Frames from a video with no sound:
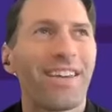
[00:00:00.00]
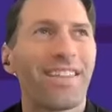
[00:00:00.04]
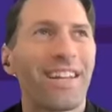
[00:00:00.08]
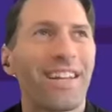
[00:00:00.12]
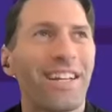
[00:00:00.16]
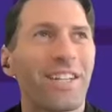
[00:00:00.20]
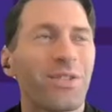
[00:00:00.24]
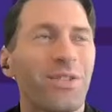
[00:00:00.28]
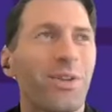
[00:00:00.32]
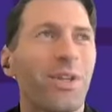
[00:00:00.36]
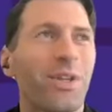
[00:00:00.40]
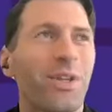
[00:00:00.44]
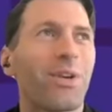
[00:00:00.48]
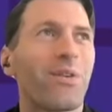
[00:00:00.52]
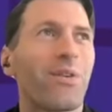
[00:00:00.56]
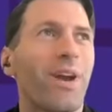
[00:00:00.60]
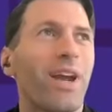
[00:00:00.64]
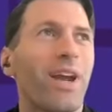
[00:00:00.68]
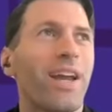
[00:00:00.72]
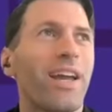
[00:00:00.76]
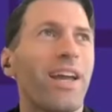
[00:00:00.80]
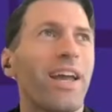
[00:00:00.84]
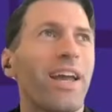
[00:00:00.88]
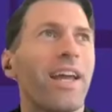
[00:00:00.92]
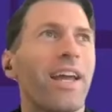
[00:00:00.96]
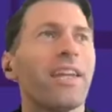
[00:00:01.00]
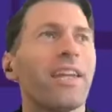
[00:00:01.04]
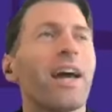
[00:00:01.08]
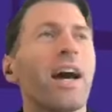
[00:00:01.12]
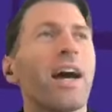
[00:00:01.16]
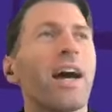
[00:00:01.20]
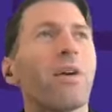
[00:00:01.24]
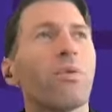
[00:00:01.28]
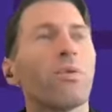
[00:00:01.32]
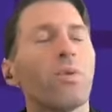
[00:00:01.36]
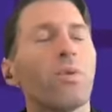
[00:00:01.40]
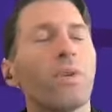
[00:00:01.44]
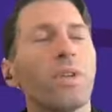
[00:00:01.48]
I think that's really great. And
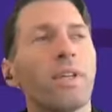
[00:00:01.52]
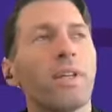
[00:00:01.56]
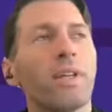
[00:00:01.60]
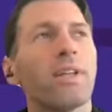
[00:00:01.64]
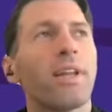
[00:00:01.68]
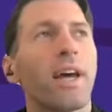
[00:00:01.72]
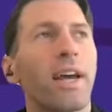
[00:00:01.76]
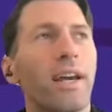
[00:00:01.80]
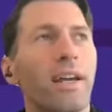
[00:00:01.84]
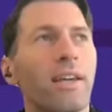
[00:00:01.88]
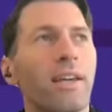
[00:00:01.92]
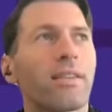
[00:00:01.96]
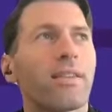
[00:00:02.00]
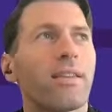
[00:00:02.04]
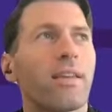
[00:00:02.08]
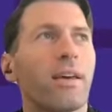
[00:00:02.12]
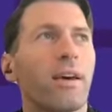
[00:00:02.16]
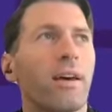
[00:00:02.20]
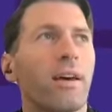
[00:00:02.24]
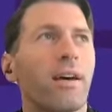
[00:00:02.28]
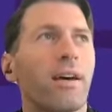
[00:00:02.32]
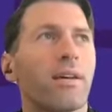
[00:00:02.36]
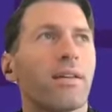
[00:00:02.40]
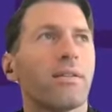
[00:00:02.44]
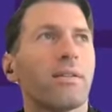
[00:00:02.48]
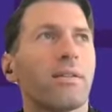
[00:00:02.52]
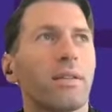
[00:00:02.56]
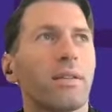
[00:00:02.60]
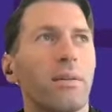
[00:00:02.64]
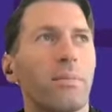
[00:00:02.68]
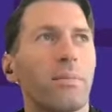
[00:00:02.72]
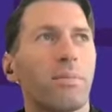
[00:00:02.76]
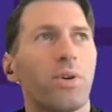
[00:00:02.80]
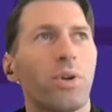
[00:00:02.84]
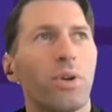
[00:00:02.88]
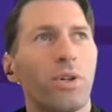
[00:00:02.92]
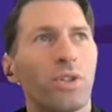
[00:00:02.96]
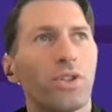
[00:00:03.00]
I really like
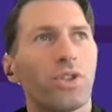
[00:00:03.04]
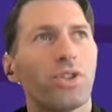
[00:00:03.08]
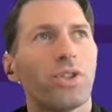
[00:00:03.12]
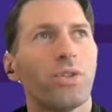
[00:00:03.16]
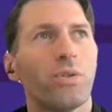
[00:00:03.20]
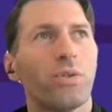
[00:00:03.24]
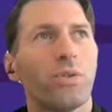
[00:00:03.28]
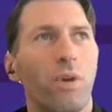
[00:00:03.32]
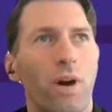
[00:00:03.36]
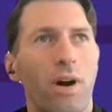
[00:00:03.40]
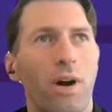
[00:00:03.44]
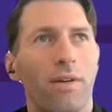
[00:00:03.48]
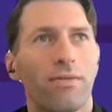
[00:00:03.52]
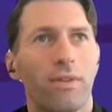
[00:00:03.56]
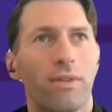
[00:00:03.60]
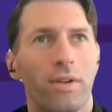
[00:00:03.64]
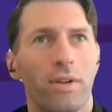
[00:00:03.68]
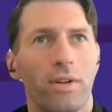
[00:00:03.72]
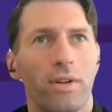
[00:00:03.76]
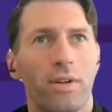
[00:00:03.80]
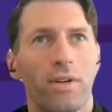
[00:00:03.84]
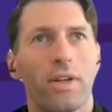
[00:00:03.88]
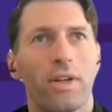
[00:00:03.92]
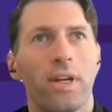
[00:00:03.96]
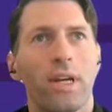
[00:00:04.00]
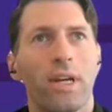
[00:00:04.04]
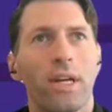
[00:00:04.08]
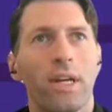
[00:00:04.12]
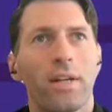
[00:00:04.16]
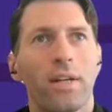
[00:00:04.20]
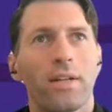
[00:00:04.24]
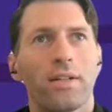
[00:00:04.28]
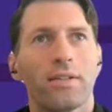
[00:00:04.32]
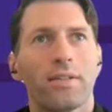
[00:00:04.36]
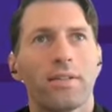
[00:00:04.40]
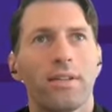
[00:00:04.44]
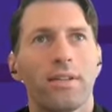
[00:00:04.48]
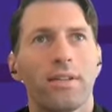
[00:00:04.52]
the push you offered
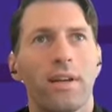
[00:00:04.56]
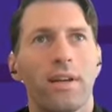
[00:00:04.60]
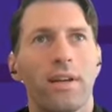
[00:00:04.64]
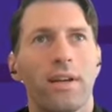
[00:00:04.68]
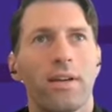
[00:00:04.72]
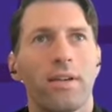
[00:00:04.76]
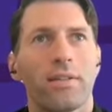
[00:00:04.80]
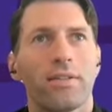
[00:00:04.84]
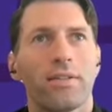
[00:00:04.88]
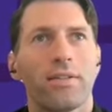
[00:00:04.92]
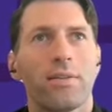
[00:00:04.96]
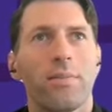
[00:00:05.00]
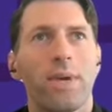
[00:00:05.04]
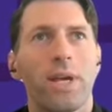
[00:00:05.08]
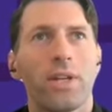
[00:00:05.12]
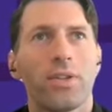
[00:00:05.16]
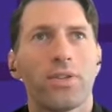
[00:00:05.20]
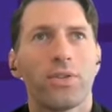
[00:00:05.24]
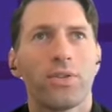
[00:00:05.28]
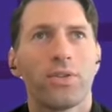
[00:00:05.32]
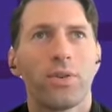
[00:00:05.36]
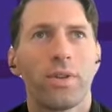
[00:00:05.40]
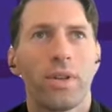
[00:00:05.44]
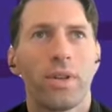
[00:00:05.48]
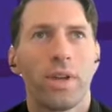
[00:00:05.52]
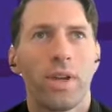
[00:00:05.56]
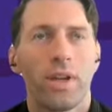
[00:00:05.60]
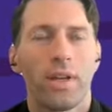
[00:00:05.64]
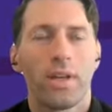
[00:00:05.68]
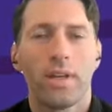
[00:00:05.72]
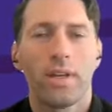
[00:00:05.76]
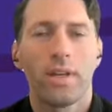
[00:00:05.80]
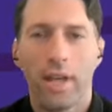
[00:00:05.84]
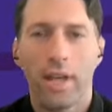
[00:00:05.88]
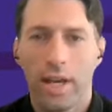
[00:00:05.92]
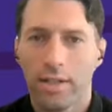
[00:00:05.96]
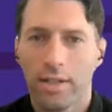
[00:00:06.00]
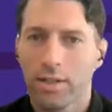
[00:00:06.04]
to make sure that,
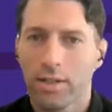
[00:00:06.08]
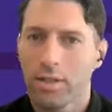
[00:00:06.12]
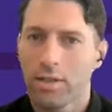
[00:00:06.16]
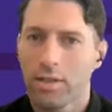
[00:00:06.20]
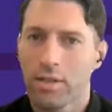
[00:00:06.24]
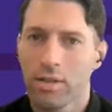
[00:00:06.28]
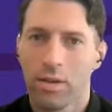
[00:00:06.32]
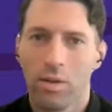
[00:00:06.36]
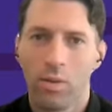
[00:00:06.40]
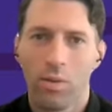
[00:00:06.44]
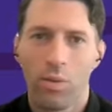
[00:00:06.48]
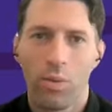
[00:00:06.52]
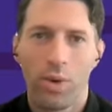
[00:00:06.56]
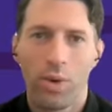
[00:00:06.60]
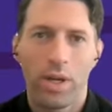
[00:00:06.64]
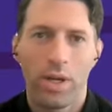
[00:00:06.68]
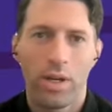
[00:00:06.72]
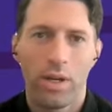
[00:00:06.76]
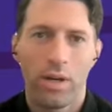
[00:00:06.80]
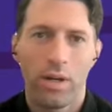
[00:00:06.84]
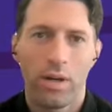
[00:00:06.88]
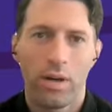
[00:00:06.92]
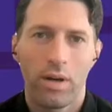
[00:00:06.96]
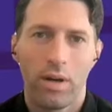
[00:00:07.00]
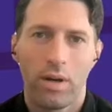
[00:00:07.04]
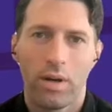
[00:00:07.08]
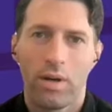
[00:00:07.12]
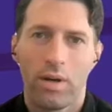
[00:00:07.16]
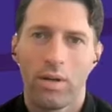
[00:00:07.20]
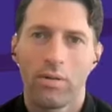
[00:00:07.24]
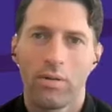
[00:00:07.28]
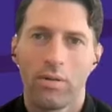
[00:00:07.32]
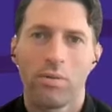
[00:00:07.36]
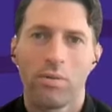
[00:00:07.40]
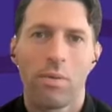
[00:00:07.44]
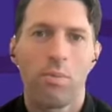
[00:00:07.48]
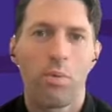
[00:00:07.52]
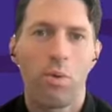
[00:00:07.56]
yes, we
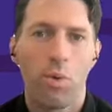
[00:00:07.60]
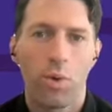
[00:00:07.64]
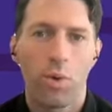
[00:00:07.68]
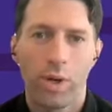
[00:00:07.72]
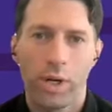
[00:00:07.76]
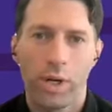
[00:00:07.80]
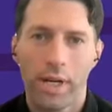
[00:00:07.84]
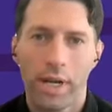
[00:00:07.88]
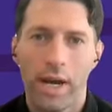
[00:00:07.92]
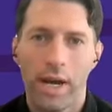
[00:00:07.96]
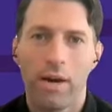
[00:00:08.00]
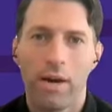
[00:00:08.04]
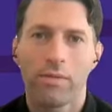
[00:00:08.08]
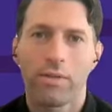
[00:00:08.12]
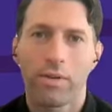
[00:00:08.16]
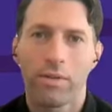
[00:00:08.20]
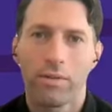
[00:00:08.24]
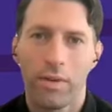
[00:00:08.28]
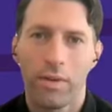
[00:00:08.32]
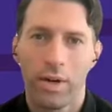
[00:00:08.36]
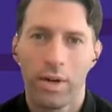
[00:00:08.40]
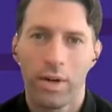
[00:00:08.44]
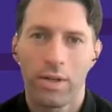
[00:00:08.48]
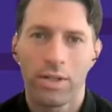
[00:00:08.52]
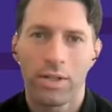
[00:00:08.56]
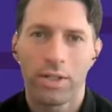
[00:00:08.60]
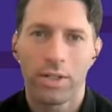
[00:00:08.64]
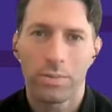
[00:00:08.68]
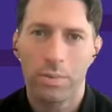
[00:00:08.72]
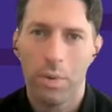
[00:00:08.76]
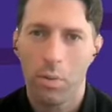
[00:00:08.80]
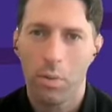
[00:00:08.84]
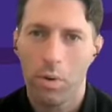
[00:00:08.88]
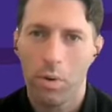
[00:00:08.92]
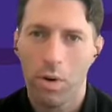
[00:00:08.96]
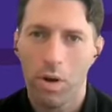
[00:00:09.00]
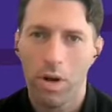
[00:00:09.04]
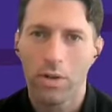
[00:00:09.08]
are reporting out for funders,
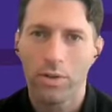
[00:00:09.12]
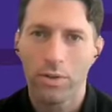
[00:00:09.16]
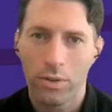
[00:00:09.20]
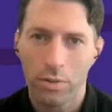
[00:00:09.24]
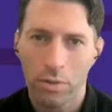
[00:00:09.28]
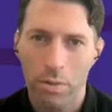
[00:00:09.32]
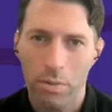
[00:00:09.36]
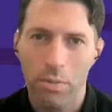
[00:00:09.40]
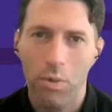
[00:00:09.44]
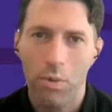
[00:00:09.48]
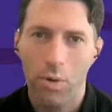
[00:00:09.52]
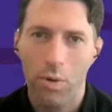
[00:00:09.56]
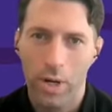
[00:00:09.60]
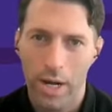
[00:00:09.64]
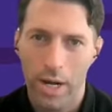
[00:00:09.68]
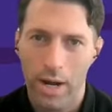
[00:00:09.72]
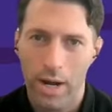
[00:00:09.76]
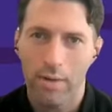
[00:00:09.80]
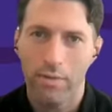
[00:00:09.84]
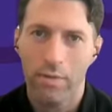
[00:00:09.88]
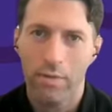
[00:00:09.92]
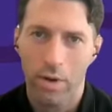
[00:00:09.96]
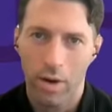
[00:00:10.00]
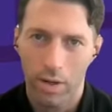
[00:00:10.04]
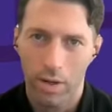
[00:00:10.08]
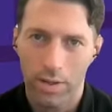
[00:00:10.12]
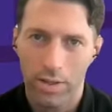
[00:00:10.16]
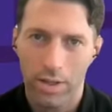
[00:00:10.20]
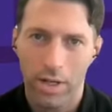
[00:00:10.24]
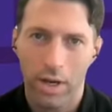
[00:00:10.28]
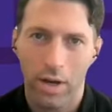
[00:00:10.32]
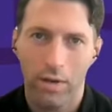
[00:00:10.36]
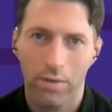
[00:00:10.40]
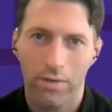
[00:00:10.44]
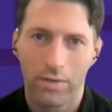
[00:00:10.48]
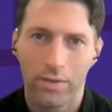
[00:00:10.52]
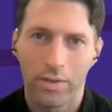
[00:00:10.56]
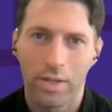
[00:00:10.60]
but we're also reporting out for
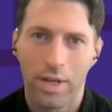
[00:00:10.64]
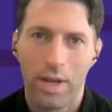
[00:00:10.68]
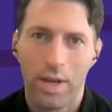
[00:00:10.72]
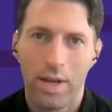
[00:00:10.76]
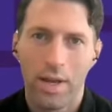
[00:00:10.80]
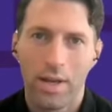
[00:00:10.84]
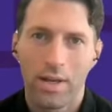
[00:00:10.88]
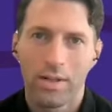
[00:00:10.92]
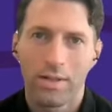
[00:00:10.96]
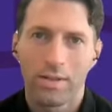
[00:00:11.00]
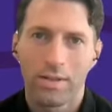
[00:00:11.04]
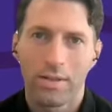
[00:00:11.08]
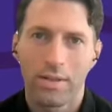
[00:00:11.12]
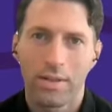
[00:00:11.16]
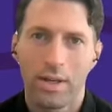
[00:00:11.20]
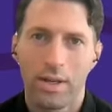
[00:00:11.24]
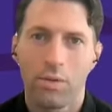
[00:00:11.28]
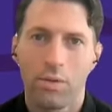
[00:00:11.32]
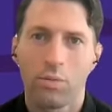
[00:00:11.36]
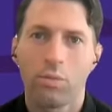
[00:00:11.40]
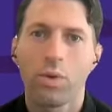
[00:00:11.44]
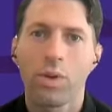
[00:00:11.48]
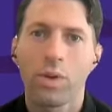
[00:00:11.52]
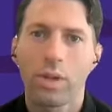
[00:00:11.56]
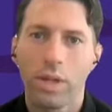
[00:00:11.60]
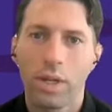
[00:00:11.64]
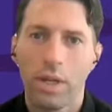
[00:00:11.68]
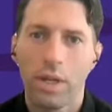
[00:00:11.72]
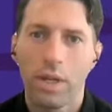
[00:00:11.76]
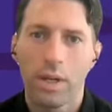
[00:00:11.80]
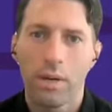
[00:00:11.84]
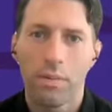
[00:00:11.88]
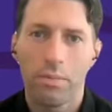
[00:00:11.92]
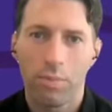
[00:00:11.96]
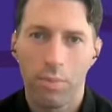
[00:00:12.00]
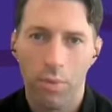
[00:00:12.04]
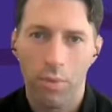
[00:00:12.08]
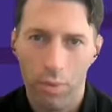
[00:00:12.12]
ourselves to
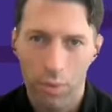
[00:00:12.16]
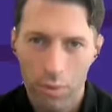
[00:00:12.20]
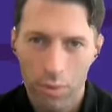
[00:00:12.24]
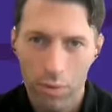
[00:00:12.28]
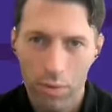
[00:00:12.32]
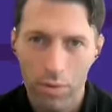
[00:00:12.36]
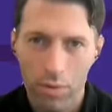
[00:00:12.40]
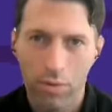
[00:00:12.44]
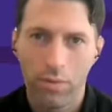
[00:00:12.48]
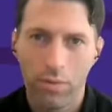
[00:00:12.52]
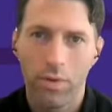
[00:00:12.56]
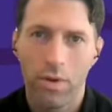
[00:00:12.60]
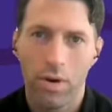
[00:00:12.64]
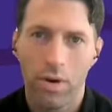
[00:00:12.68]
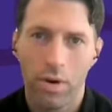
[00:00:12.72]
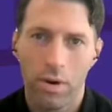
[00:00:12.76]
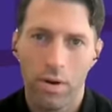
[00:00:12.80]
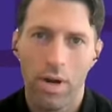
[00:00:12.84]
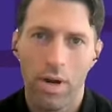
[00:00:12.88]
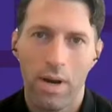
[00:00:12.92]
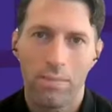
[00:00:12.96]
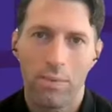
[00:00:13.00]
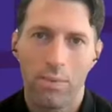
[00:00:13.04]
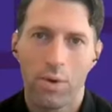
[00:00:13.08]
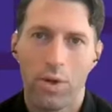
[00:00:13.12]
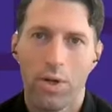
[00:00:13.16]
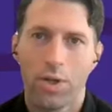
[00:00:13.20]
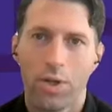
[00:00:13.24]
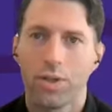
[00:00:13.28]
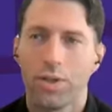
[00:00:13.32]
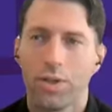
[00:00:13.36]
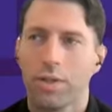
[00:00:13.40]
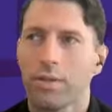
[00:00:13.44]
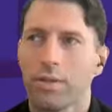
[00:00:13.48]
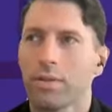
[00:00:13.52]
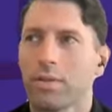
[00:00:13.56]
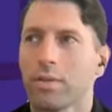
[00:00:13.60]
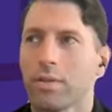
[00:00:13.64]
really improve our
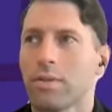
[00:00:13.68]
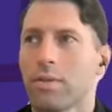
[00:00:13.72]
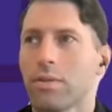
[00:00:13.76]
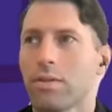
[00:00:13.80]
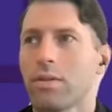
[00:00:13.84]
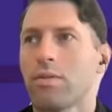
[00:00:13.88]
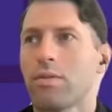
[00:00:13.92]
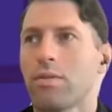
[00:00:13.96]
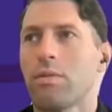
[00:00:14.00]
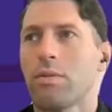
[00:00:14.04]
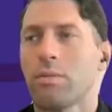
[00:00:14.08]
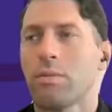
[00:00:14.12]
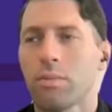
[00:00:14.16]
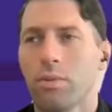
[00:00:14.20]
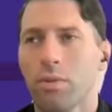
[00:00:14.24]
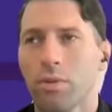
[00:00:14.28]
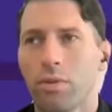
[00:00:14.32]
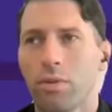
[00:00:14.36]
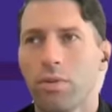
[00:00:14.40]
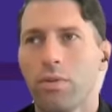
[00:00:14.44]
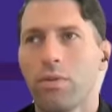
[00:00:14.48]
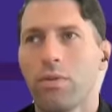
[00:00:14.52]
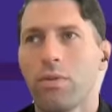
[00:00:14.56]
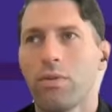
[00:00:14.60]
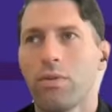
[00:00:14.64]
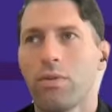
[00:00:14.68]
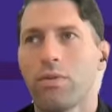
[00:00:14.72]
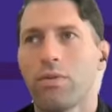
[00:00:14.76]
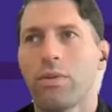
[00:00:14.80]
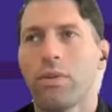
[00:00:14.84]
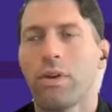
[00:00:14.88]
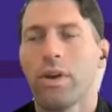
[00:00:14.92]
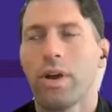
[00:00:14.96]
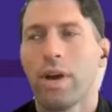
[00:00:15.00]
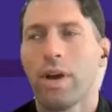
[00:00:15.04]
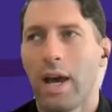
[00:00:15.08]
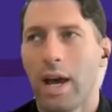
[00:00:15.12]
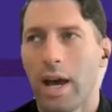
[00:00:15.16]
operations, to improve
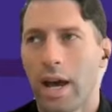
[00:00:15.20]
